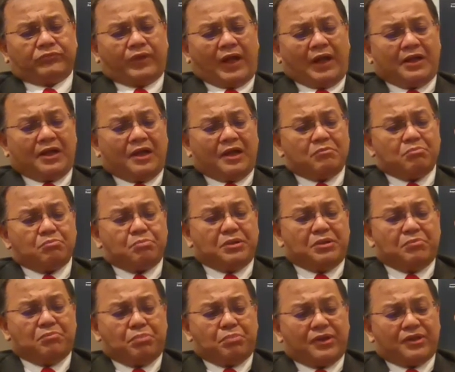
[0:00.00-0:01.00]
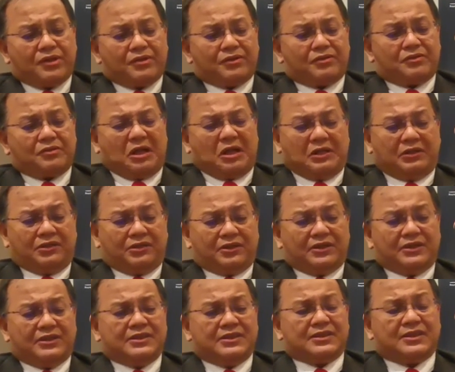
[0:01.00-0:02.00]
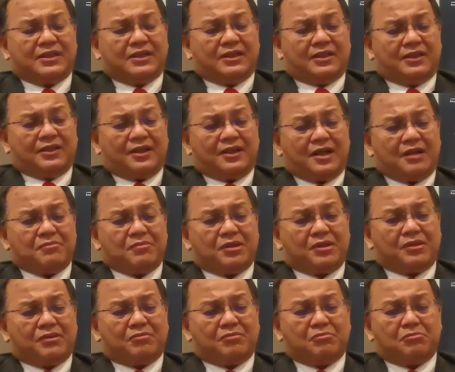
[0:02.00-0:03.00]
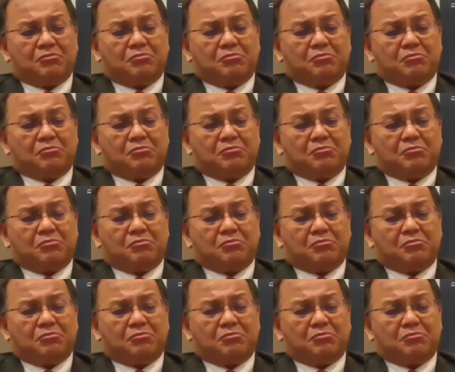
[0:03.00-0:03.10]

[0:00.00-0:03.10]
I can't pinpoint countries. I mean,